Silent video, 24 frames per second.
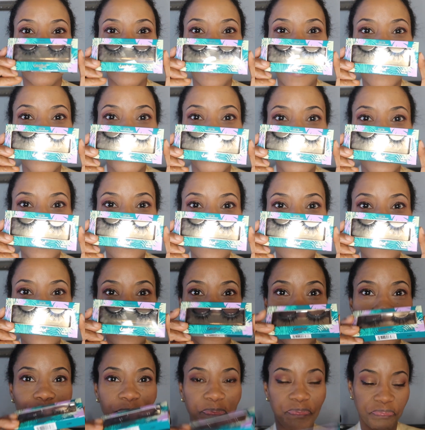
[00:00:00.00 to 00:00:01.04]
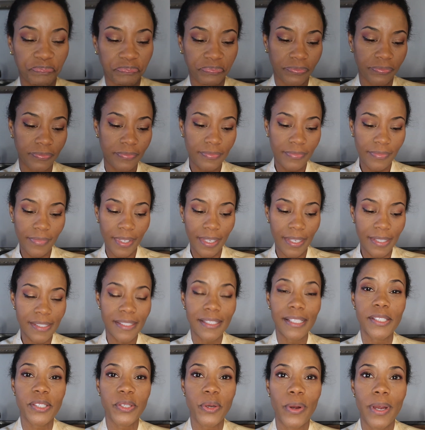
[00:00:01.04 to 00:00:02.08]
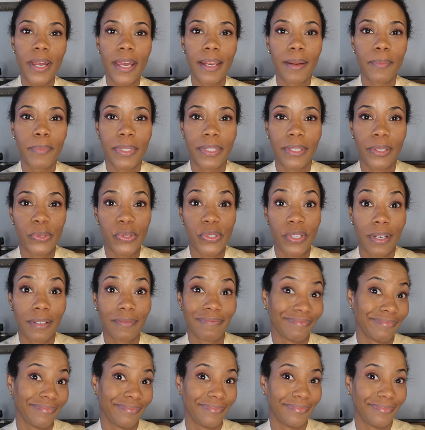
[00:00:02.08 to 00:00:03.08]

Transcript: lashes. So let's go ahead and put those on.